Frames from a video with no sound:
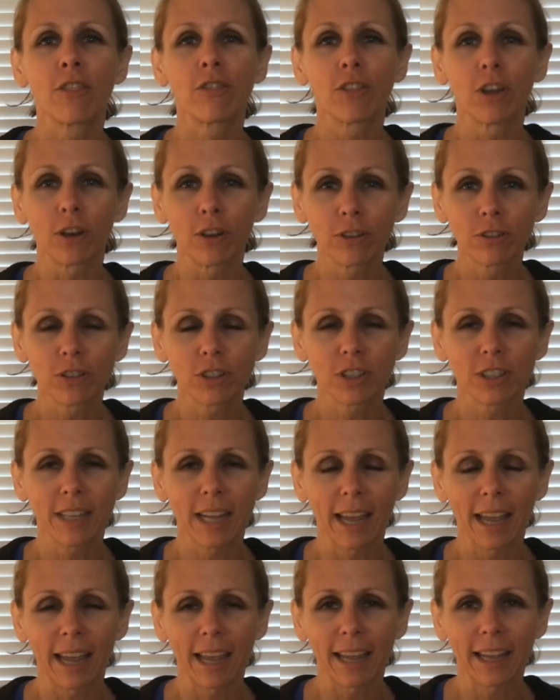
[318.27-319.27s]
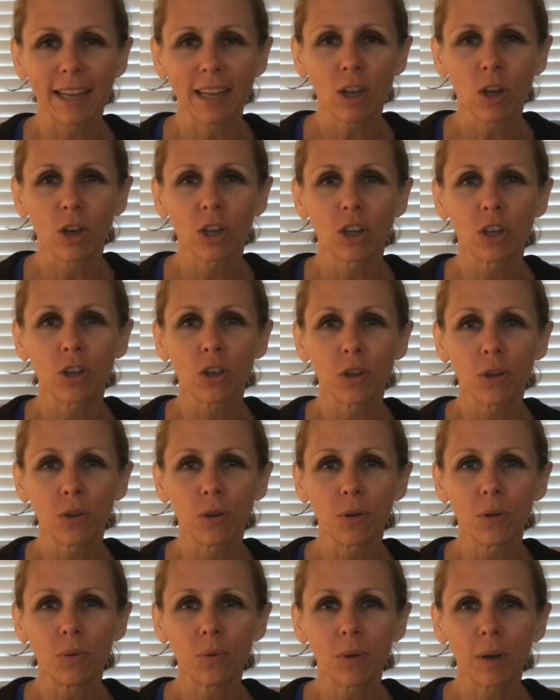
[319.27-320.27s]
Thursday,
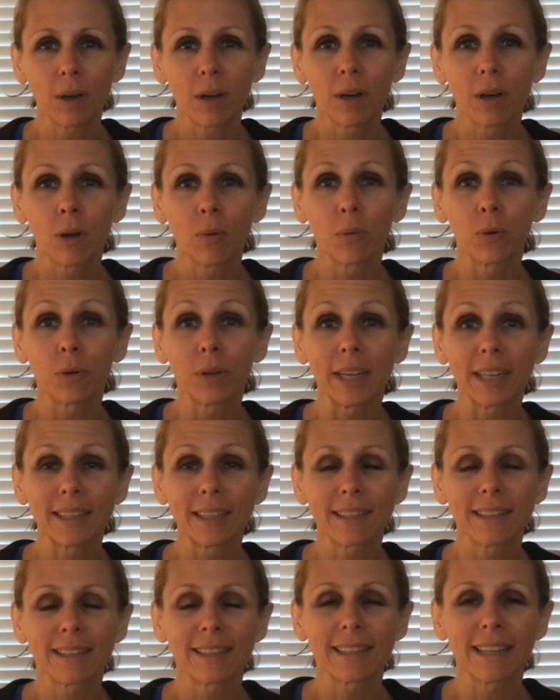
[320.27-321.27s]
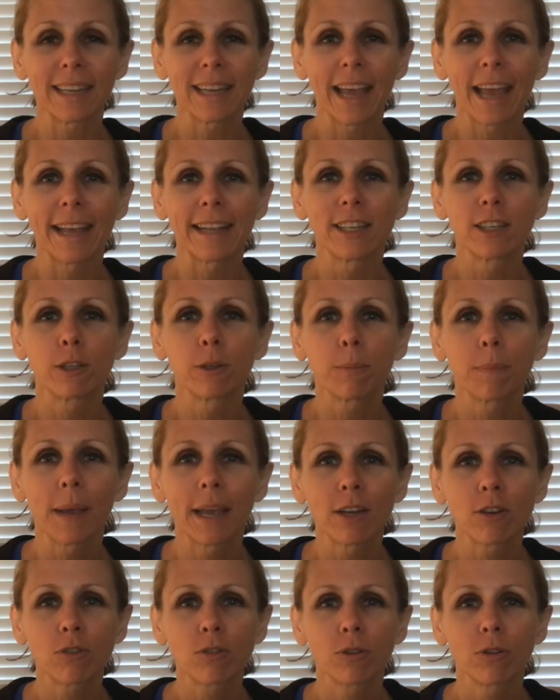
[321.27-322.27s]
you will get to see a
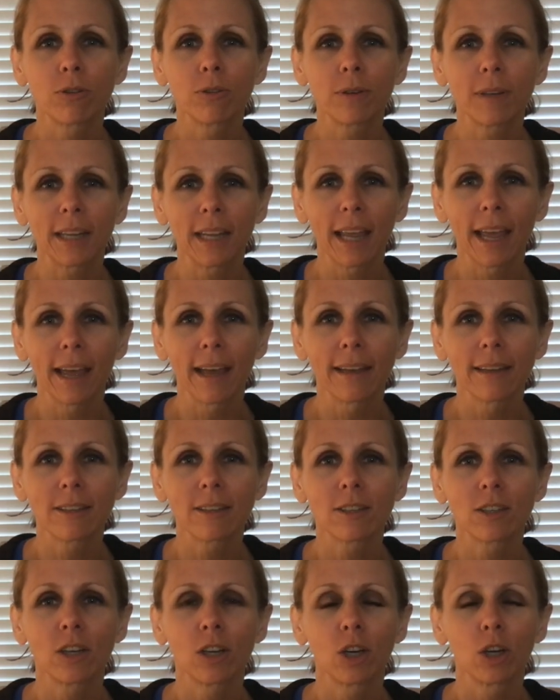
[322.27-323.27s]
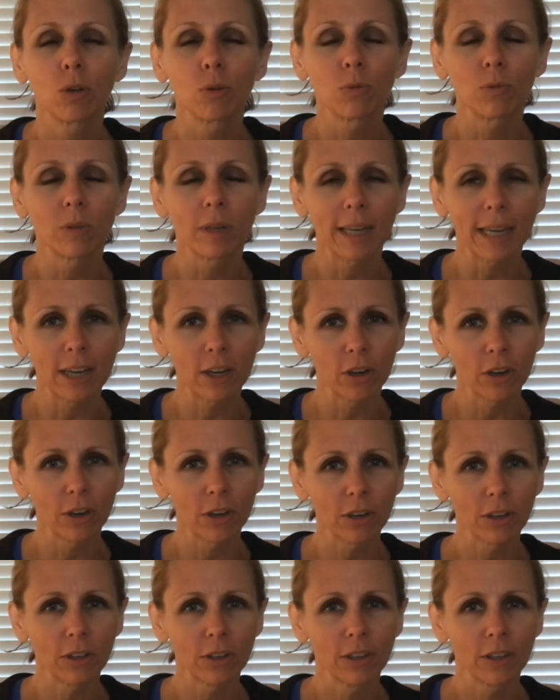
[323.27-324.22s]
special guest reader.